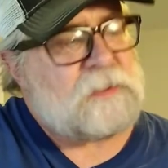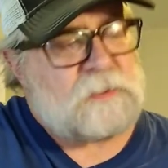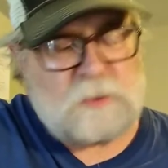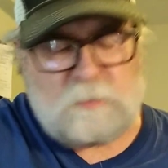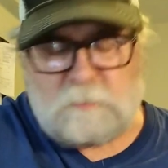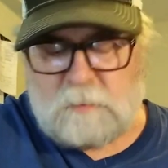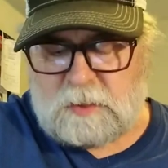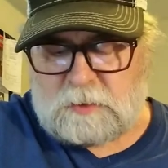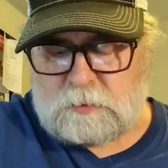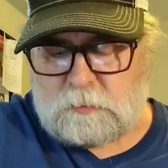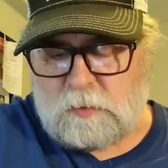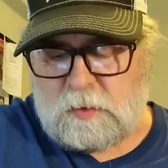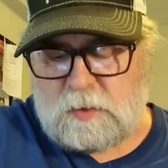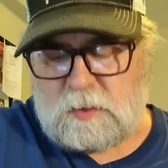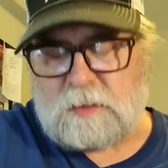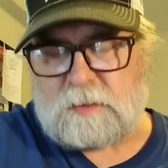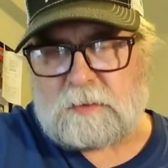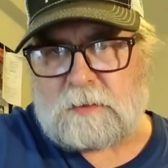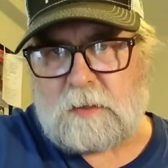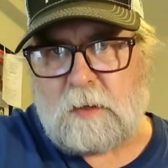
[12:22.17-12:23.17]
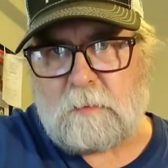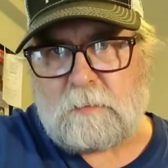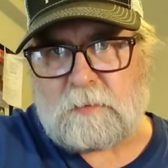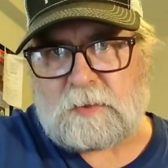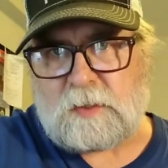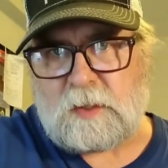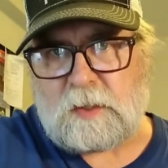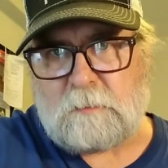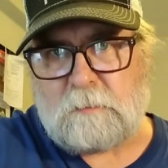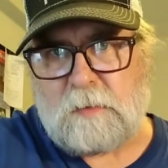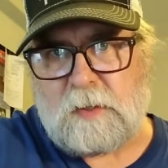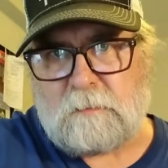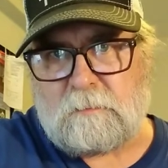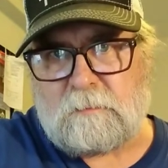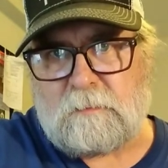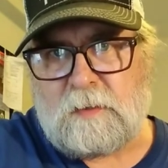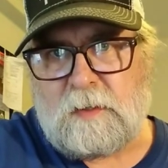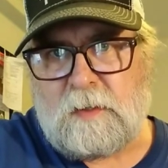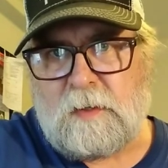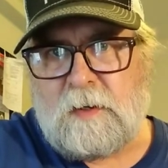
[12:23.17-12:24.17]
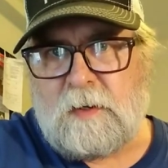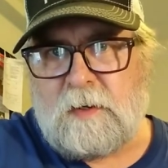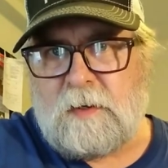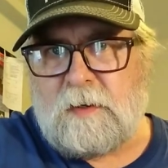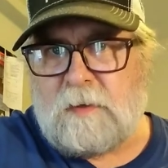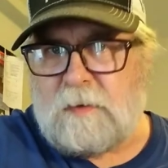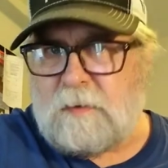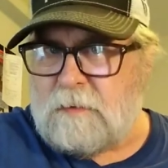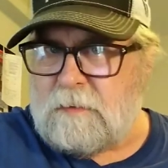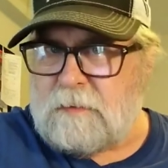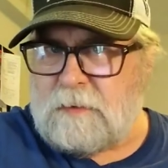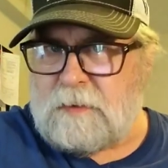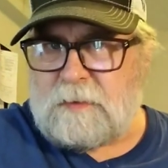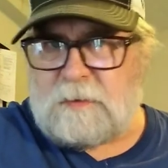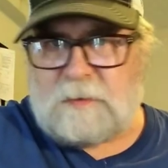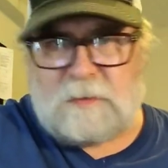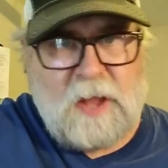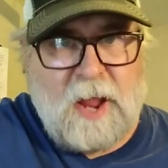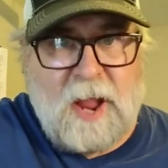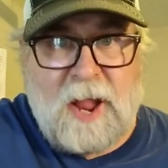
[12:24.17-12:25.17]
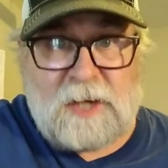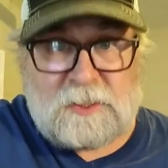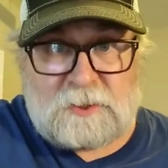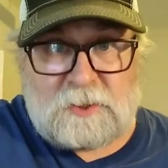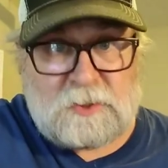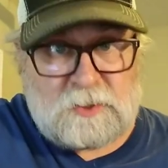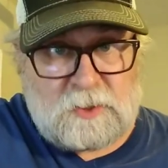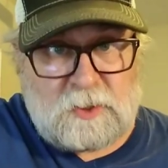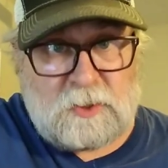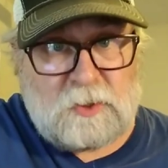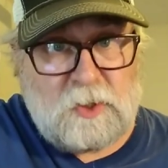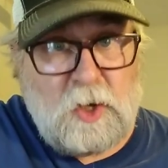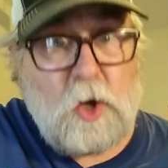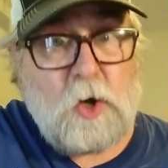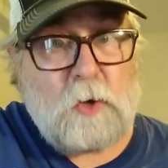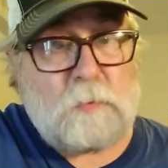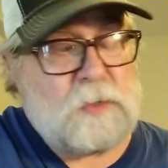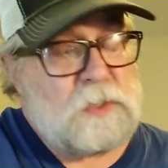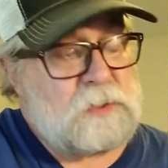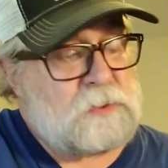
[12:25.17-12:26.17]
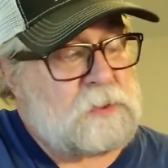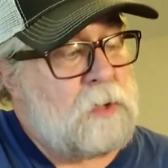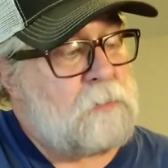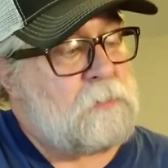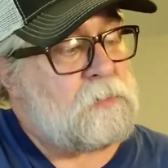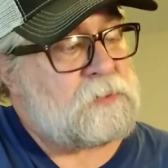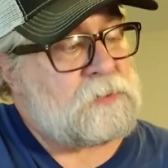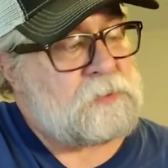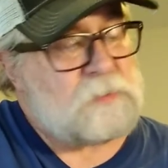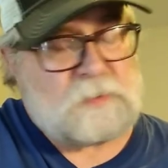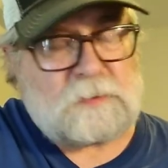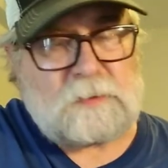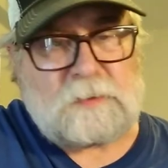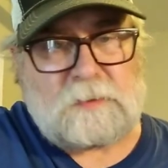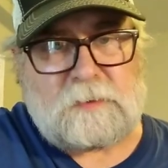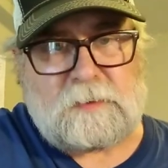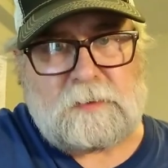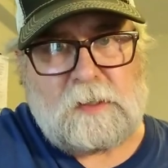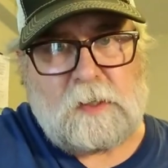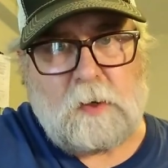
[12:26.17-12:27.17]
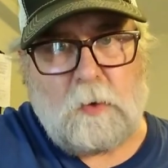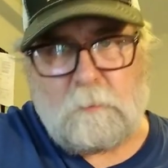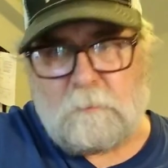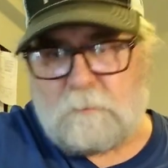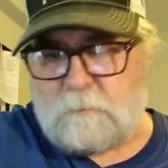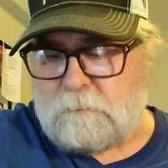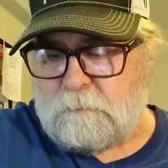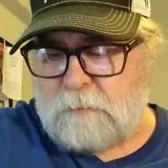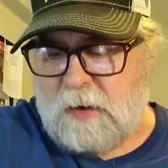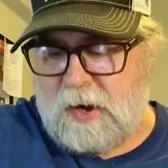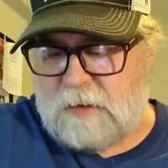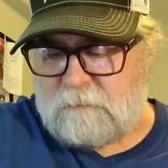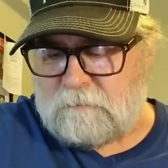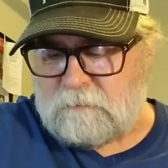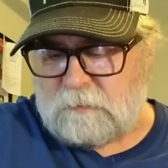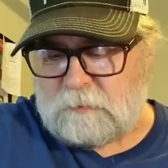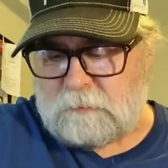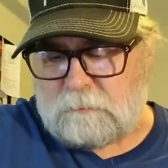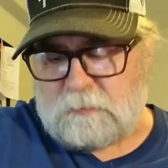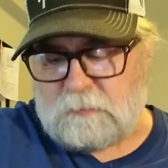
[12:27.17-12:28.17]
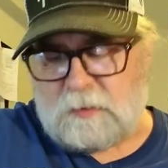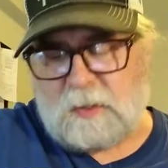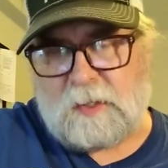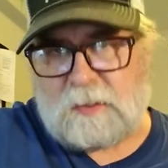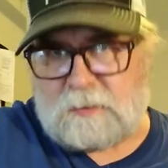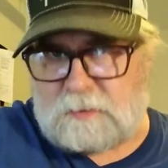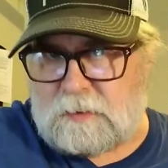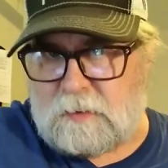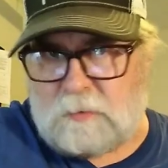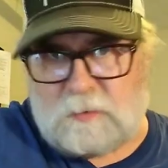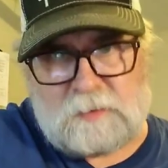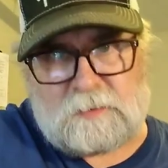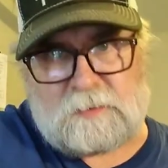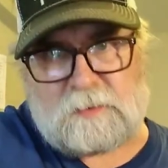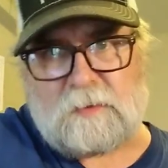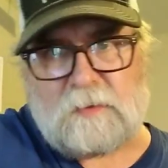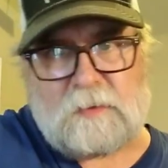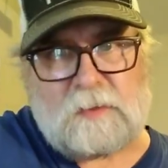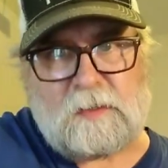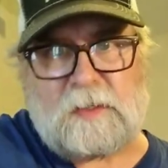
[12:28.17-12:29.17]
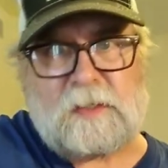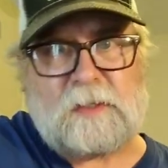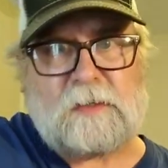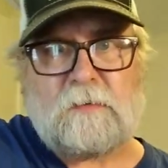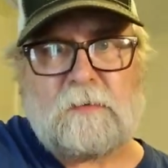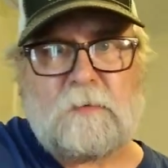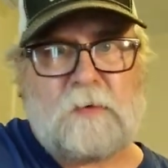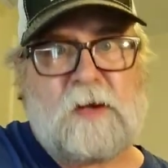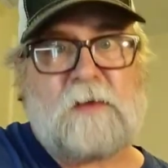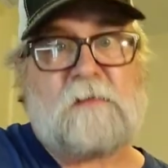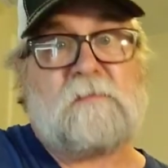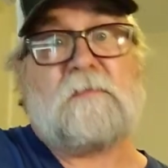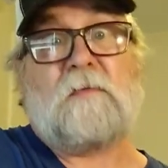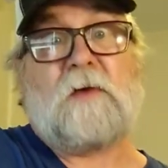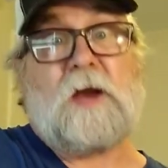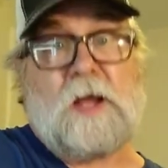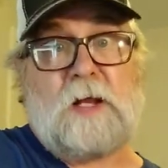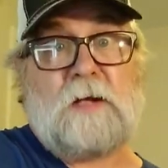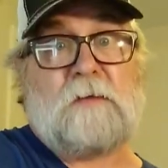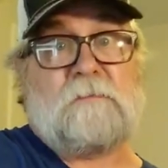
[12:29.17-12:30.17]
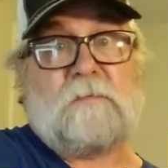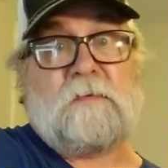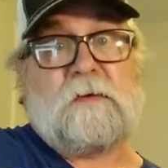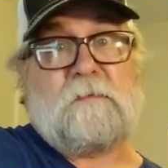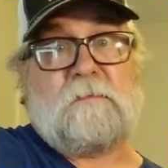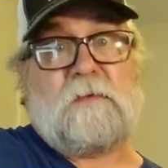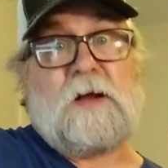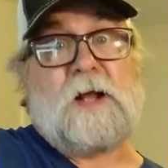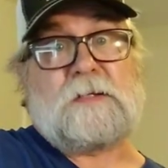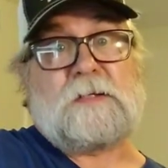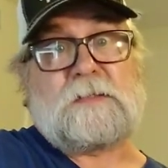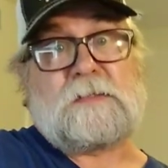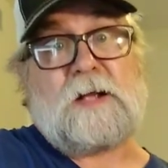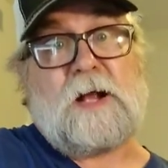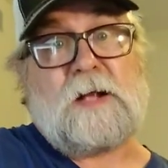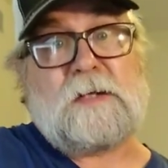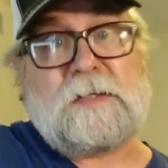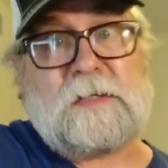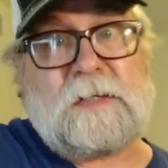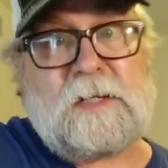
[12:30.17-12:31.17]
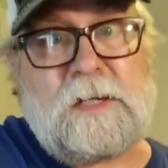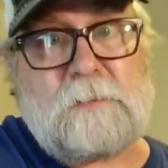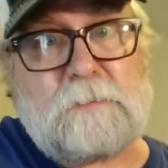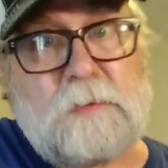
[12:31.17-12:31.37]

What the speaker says: too much wood. It's almost a little bit, the action's low, but it's almost painful to play, so it's going to need a refret if I decide to keep